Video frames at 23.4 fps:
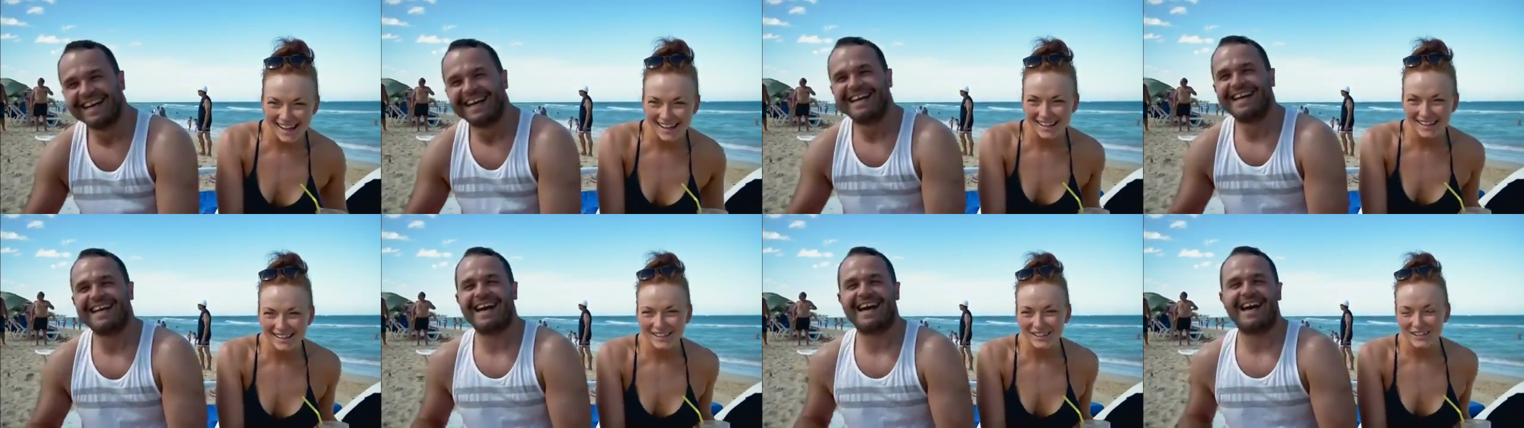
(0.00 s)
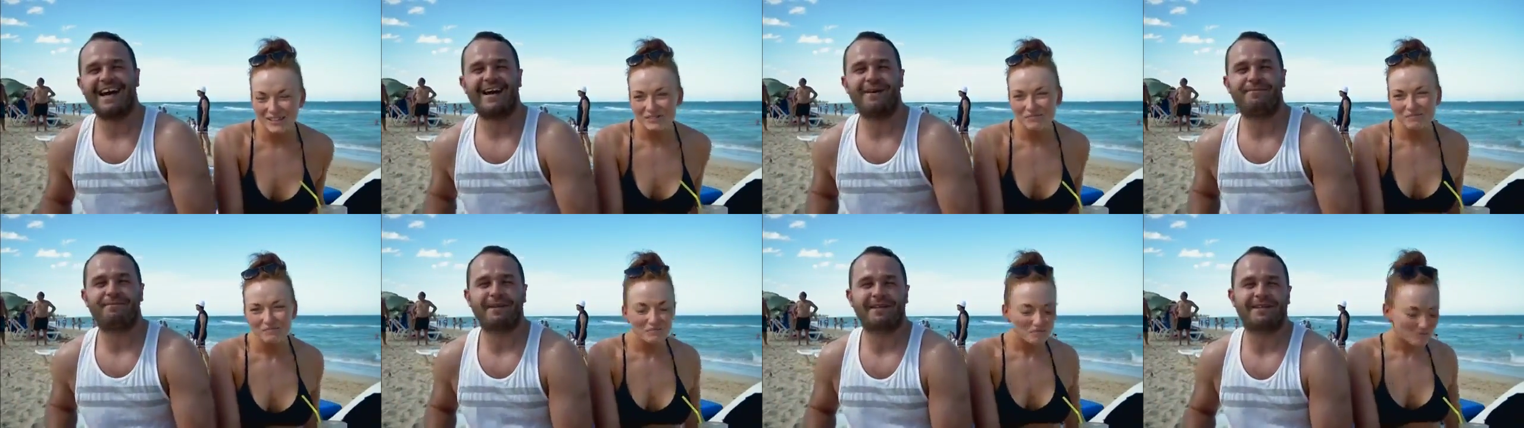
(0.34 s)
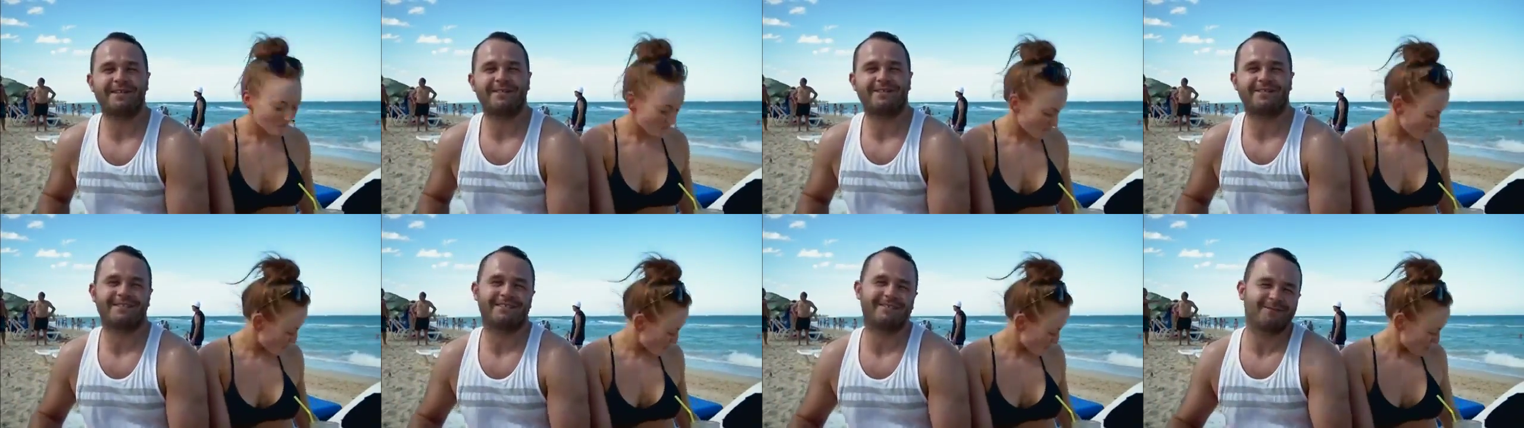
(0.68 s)
Speaker 1: Yeah,
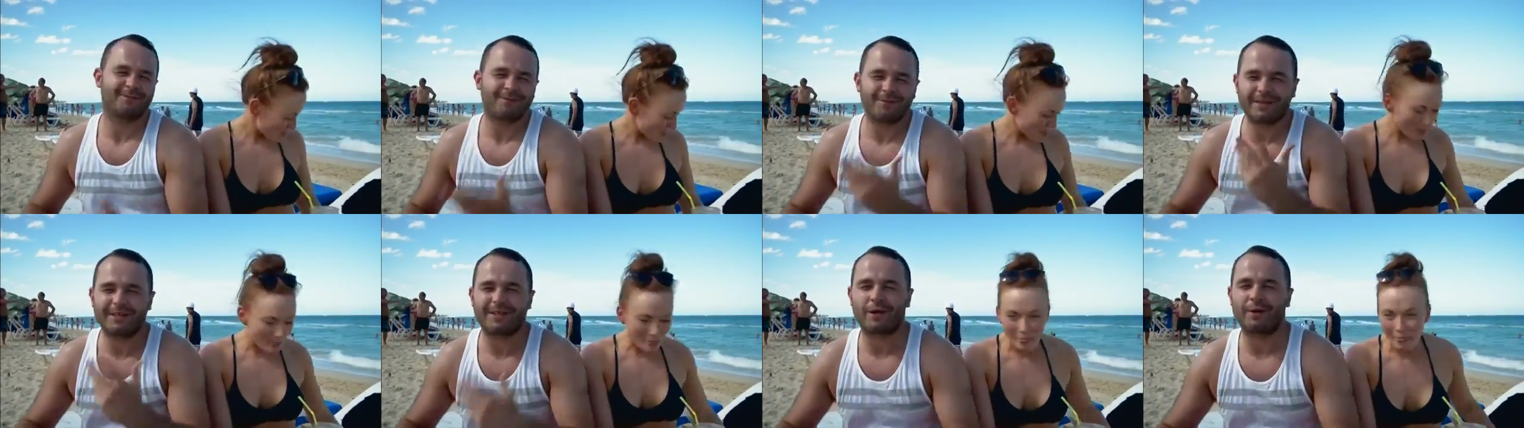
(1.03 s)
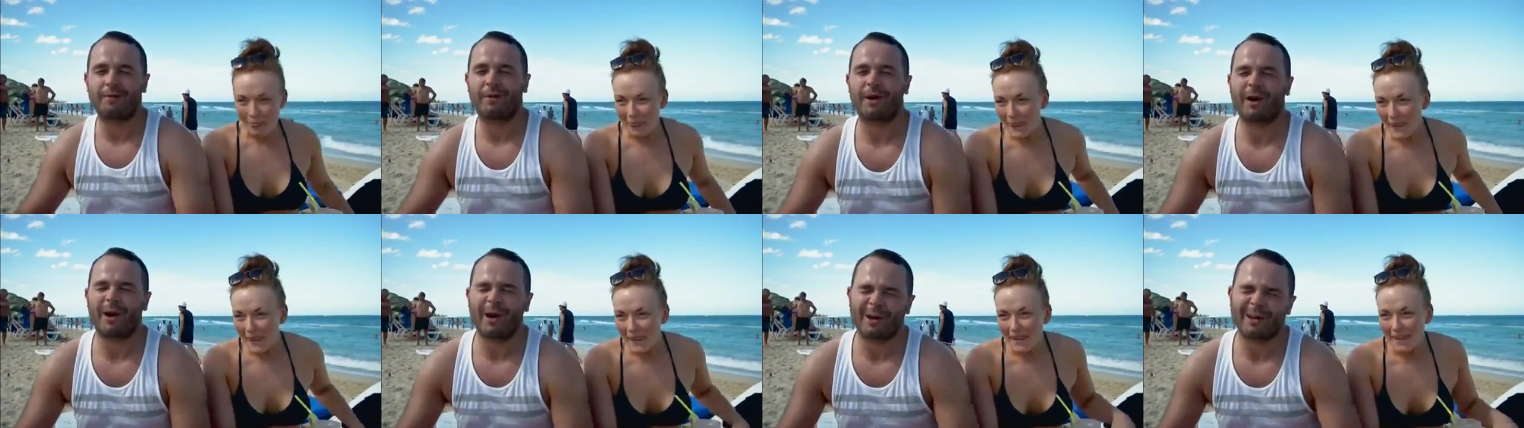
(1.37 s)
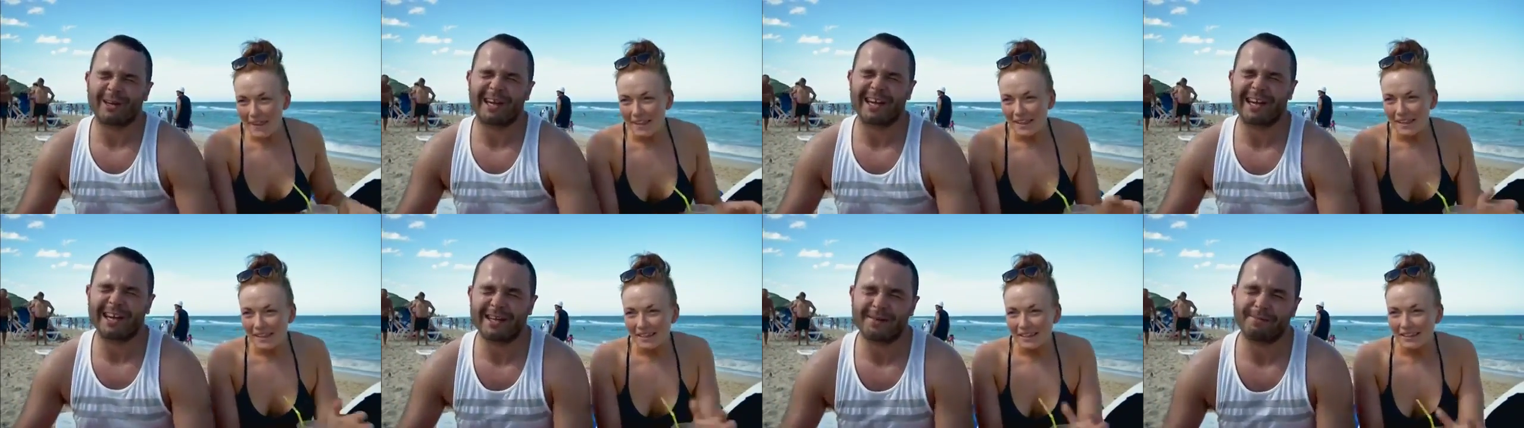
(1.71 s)
because we come on
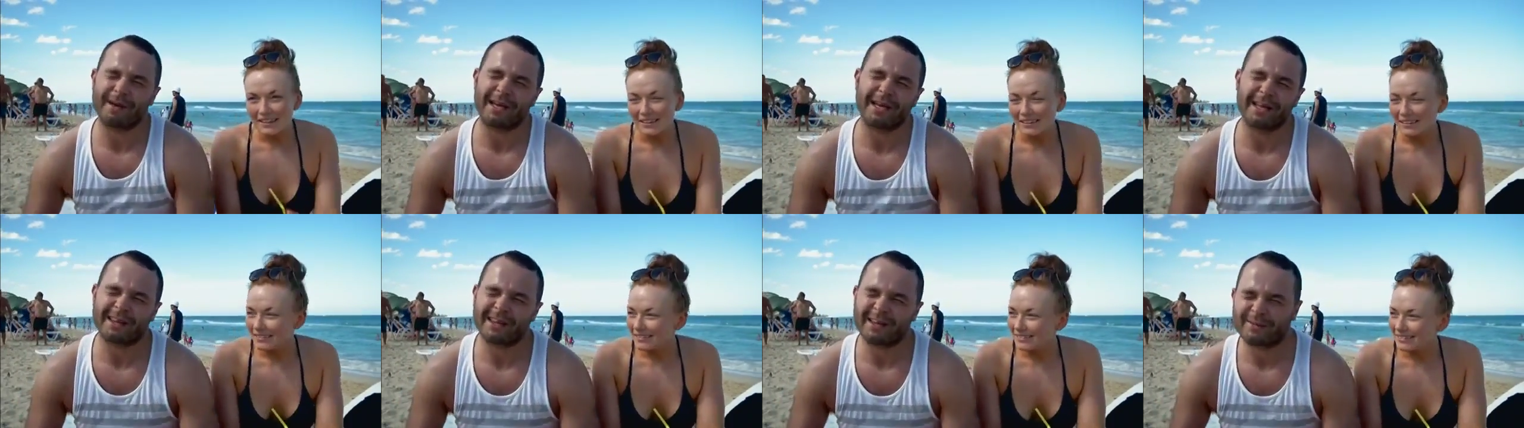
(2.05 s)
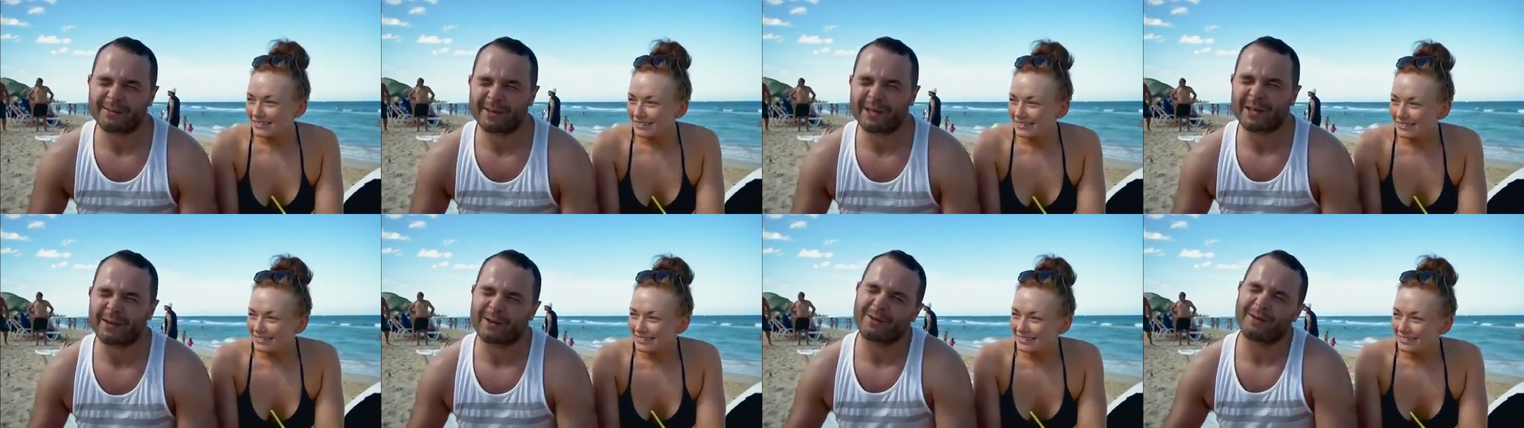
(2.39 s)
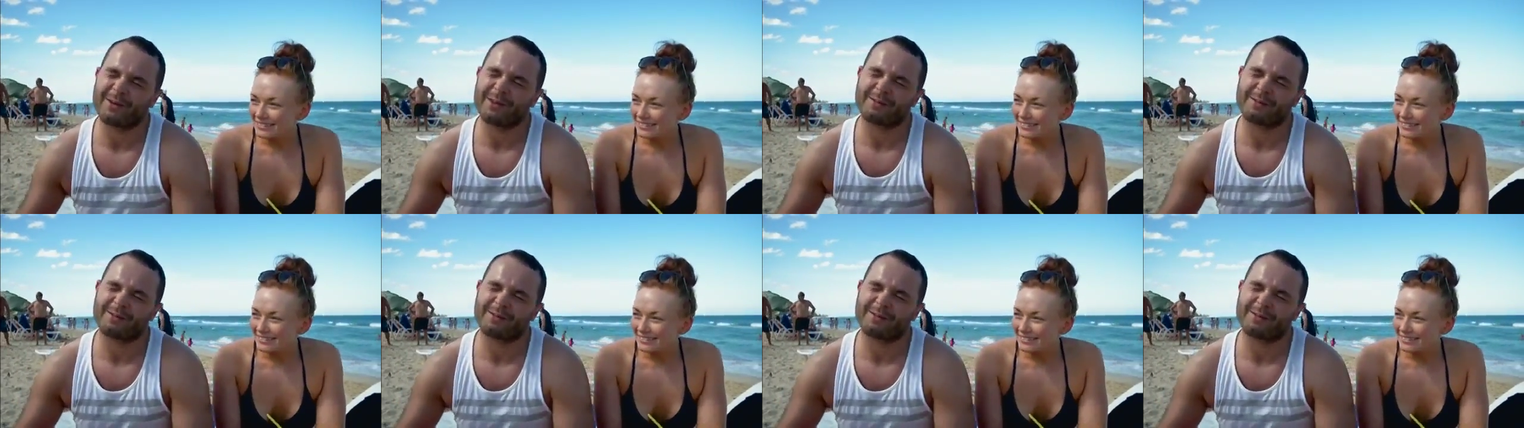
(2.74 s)
holiday and the main thing we do